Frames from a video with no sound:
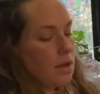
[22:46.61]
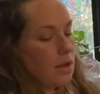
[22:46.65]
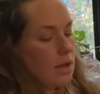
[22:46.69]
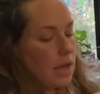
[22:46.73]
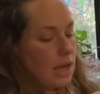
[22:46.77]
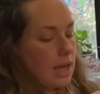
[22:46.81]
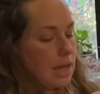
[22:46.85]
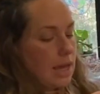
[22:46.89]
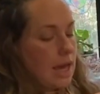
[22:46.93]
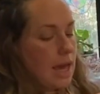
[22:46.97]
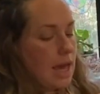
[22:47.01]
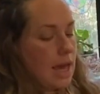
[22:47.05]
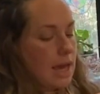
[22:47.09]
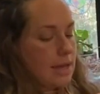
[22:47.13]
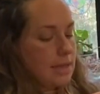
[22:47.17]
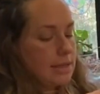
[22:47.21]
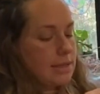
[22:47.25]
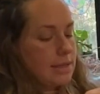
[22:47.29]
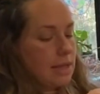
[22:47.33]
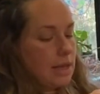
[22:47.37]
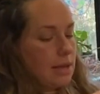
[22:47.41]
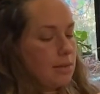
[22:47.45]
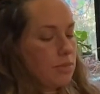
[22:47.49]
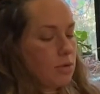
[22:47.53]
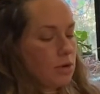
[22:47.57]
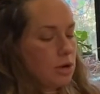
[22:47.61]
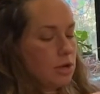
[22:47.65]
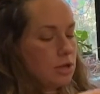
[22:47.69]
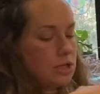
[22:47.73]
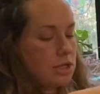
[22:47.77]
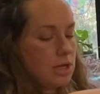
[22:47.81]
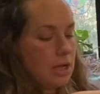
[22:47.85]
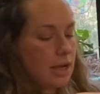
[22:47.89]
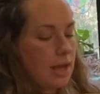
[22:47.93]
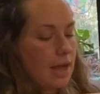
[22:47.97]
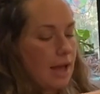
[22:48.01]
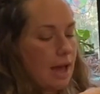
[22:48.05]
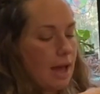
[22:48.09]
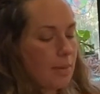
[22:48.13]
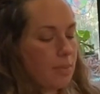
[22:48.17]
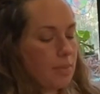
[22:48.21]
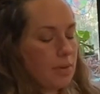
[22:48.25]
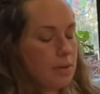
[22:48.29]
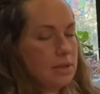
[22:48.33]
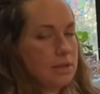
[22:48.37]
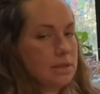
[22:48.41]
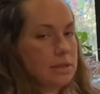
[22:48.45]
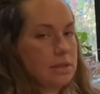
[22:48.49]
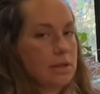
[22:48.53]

in case hemorrhaging happens.